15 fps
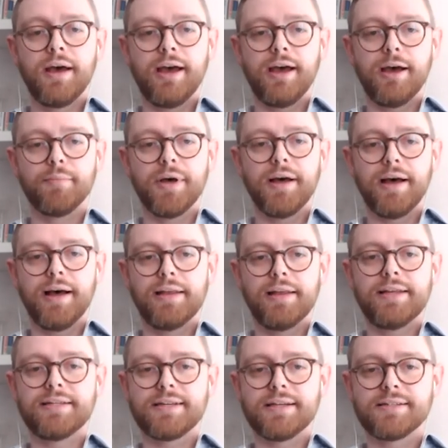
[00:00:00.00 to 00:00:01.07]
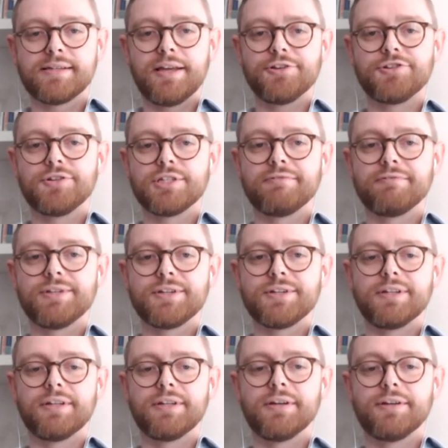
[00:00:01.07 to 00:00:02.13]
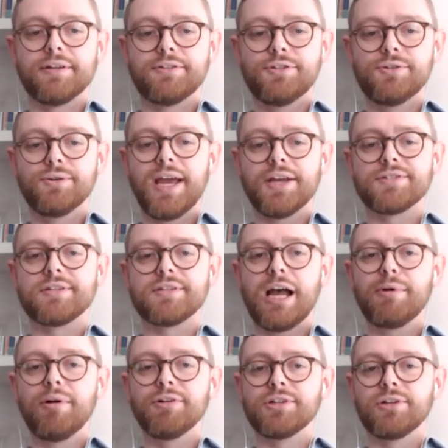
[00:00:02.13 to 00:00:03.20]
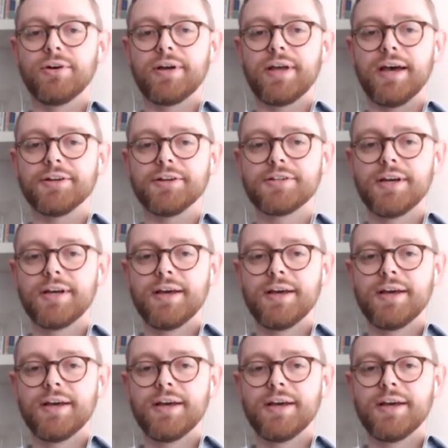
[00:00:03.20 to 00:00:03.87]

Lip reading: at least as the issues arisen in the two cases I'm going to look at,